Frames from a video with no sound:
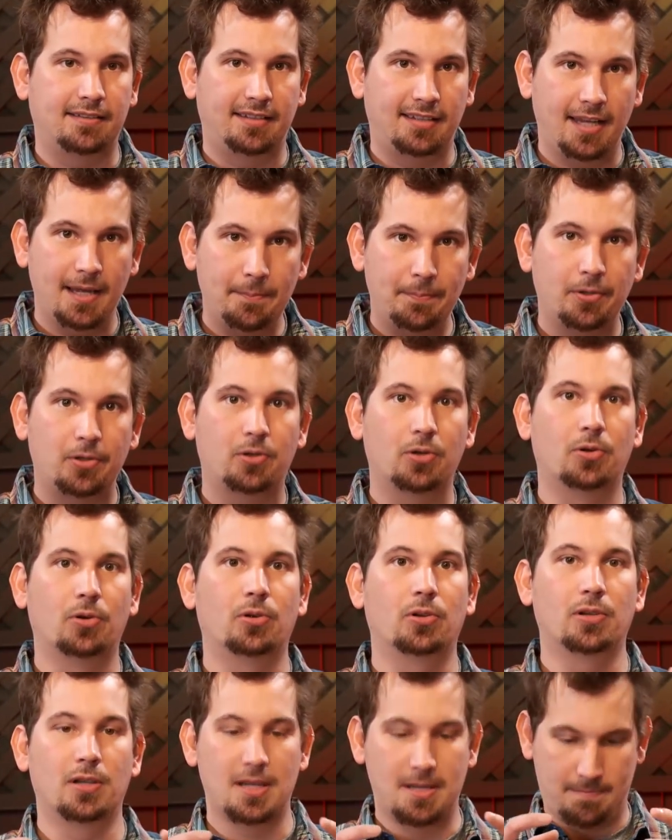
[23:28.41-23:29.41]

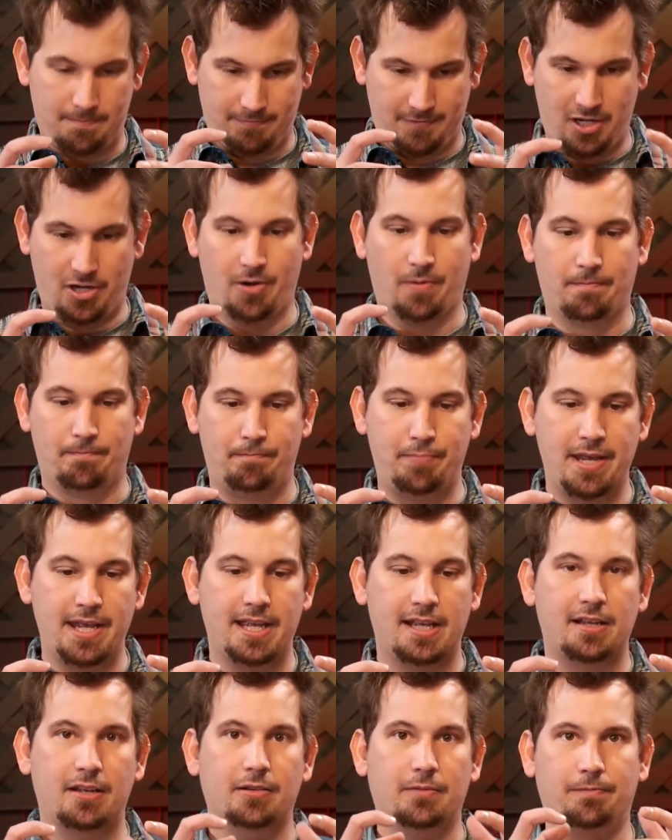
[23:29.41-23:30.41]
typical, you know,
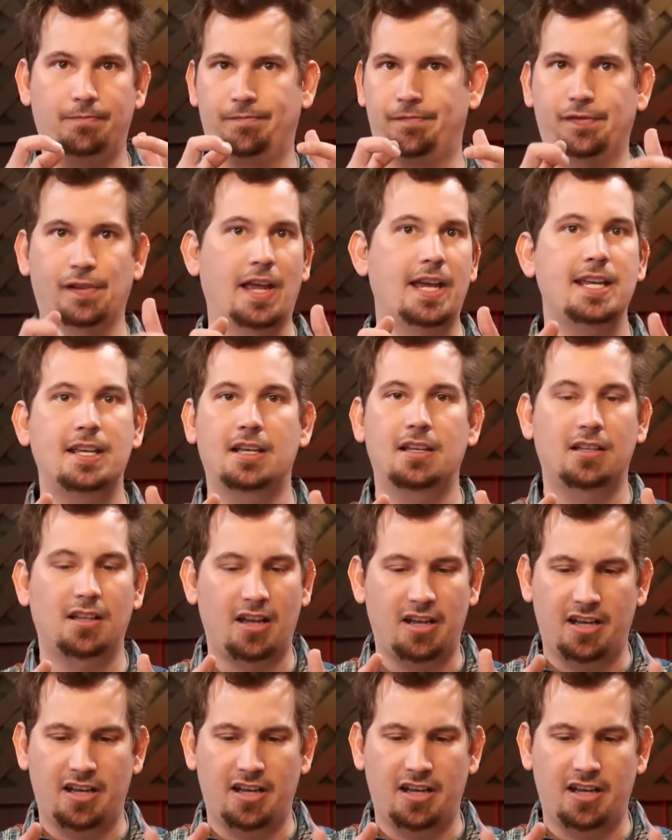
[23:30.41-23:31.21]
big flight